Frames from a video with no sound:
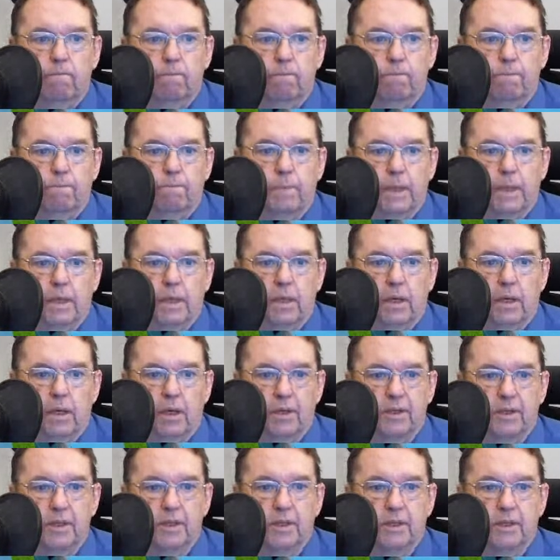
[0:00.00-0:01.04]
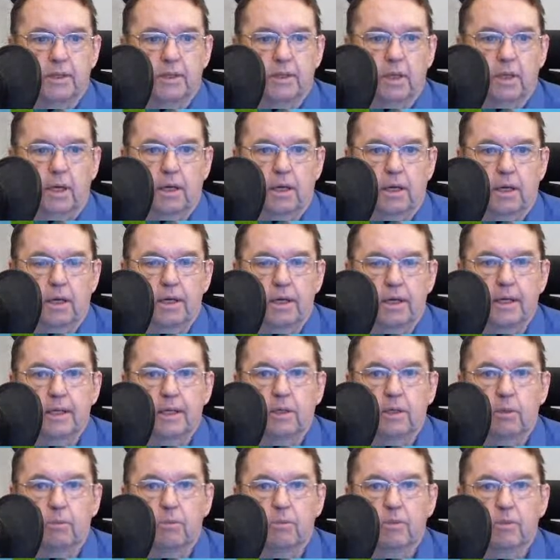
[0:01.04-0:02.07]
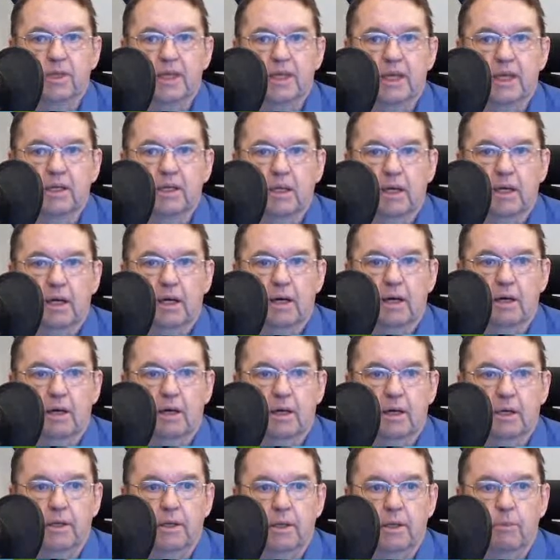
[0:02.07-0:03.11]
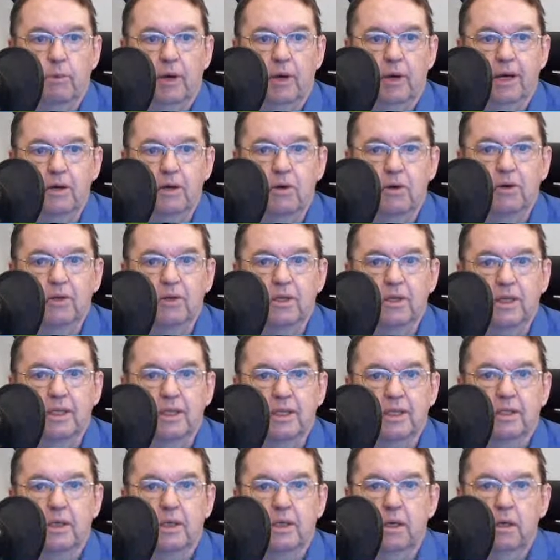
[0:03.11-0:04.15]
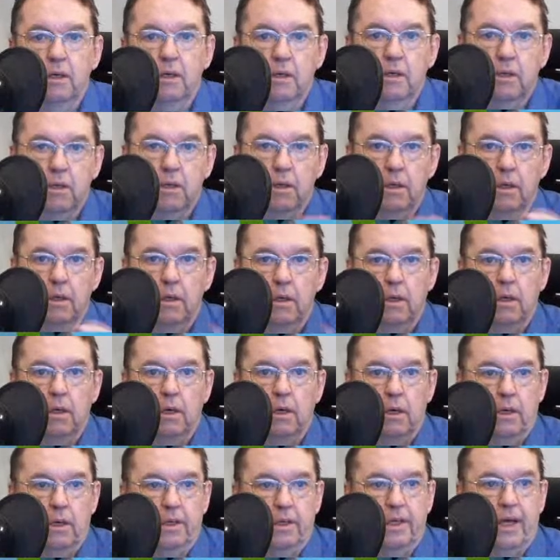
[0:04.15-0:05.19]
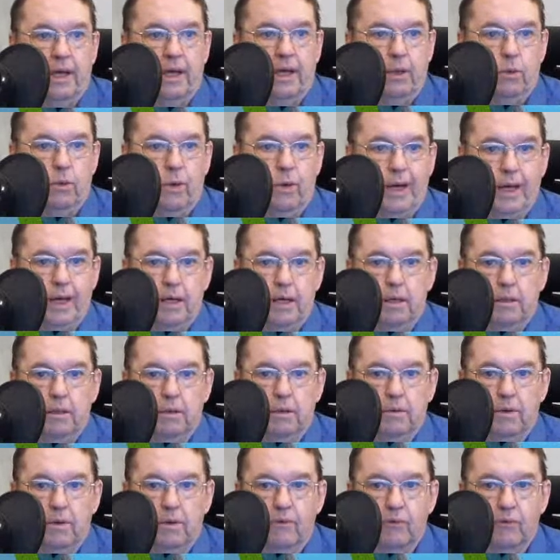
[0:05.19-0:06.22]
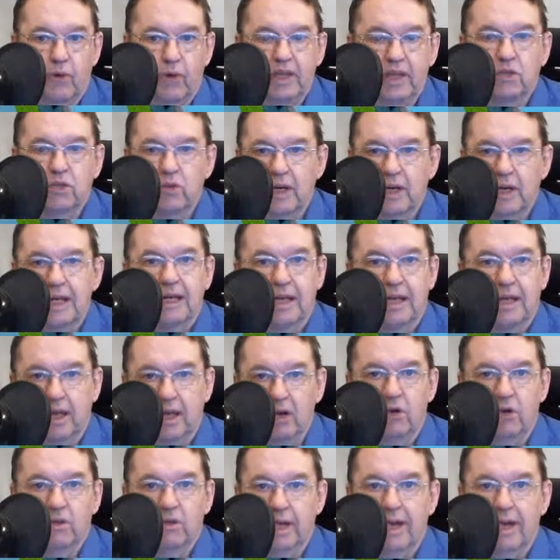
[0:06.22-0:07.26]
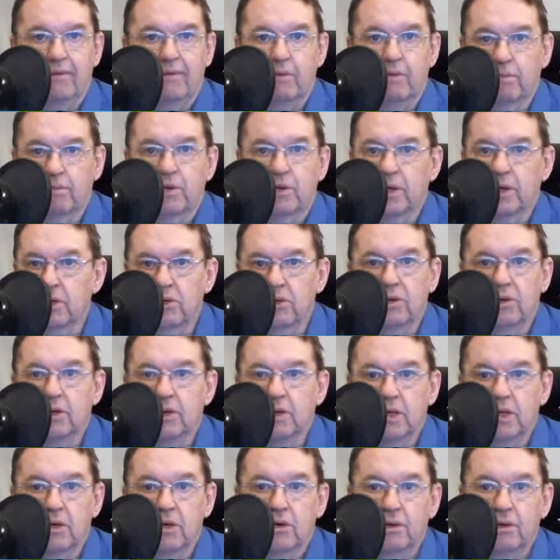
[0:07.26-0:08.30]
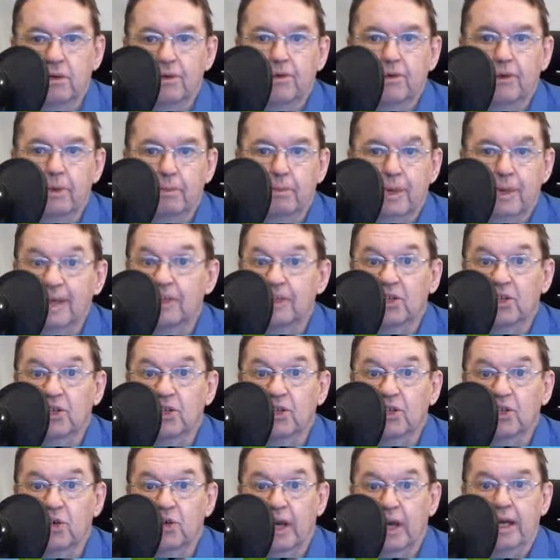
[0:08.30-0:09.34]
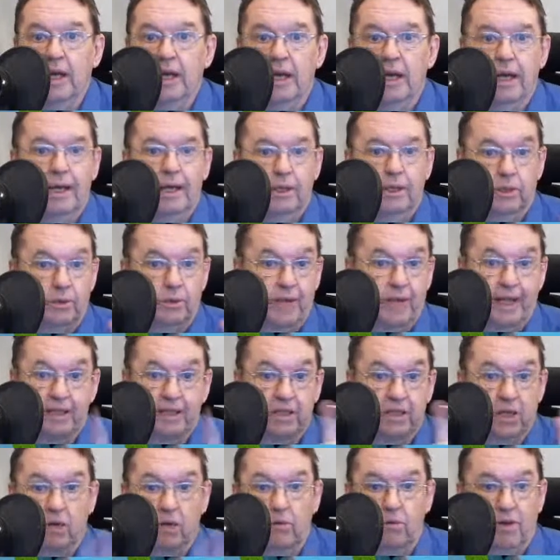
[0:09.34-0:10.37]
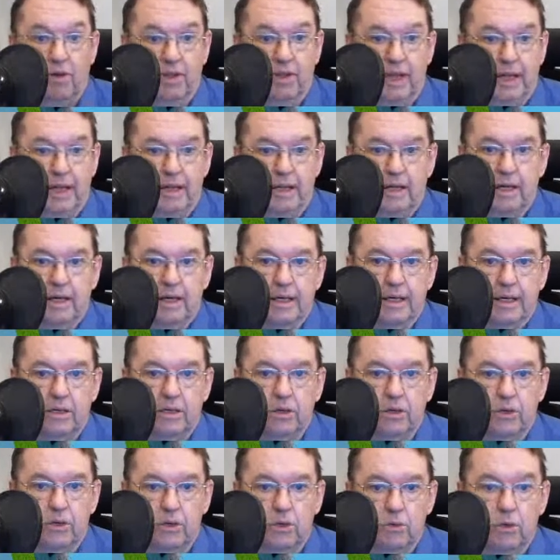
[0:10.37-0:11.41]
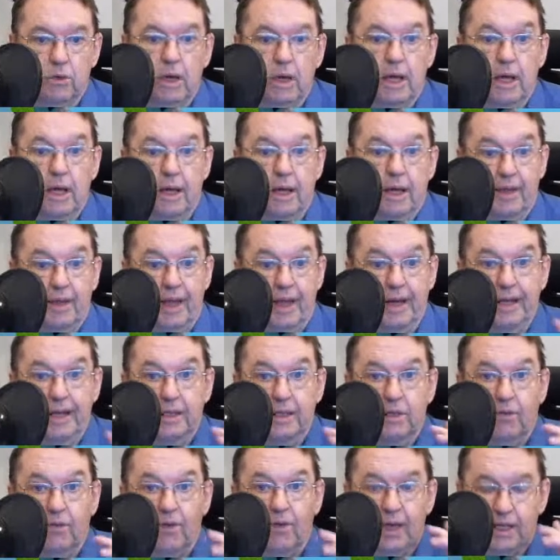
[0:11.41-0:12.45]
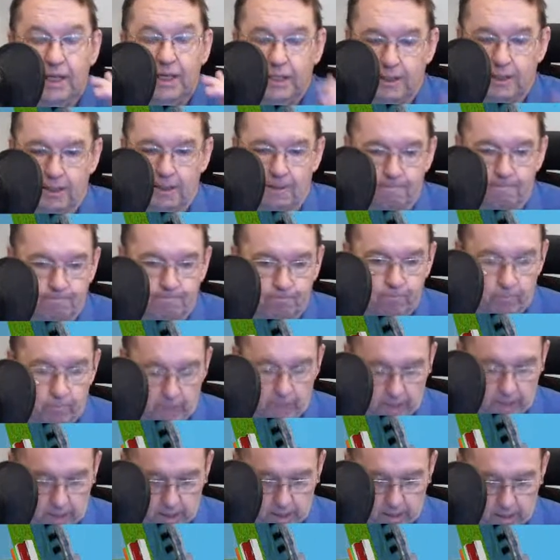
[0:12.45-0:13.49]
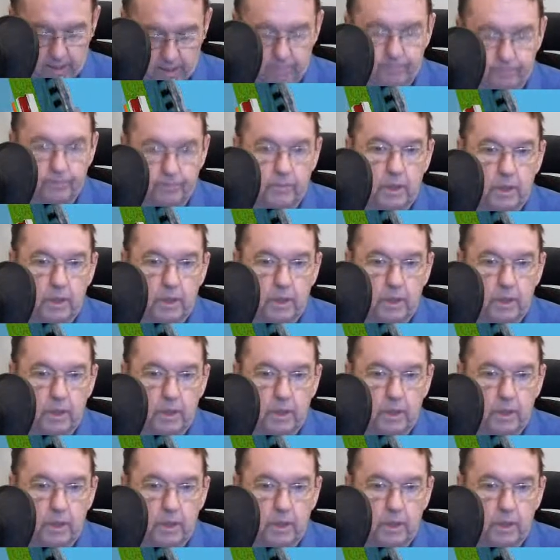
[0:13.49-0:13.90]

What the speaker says: because I need to set the priorities the other way. The freight train cannot have a priority on the passenger train. So that's the only thing that I need to do. Then it's fixed. I